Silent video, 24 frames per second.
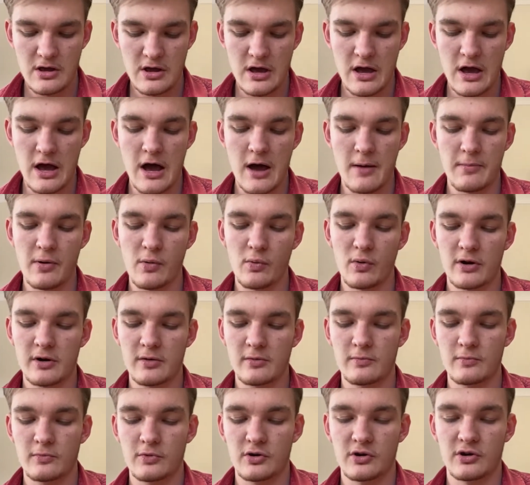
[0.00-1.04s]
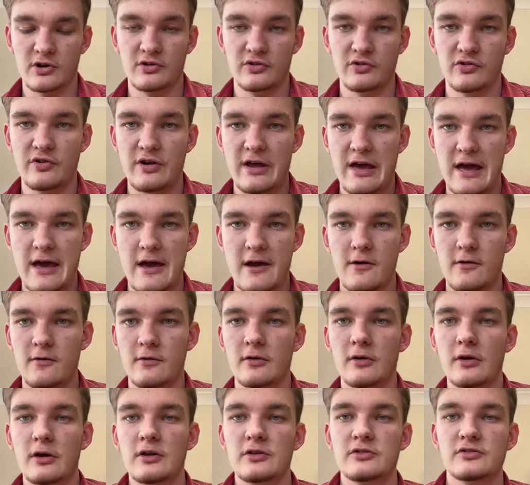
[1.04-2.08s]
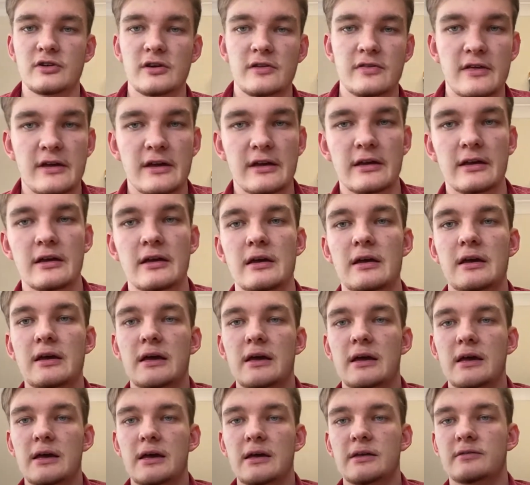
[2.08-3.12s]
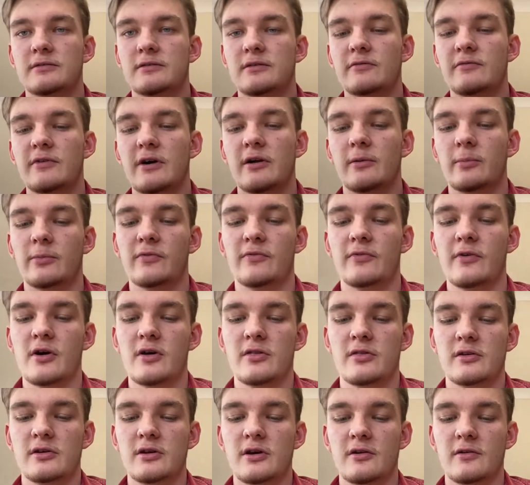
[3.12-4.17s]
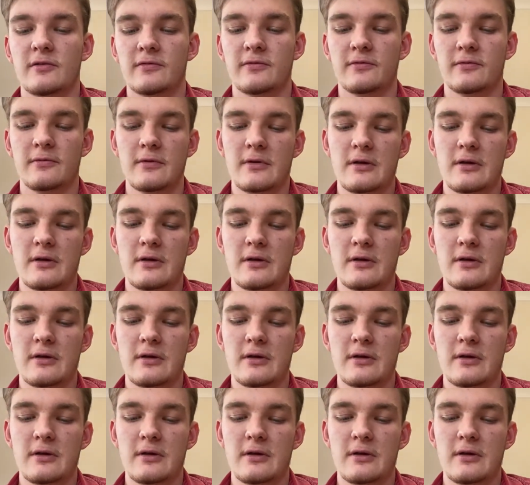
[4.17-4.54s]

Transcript: But what I'm going to do now, which I think it's developed far enough,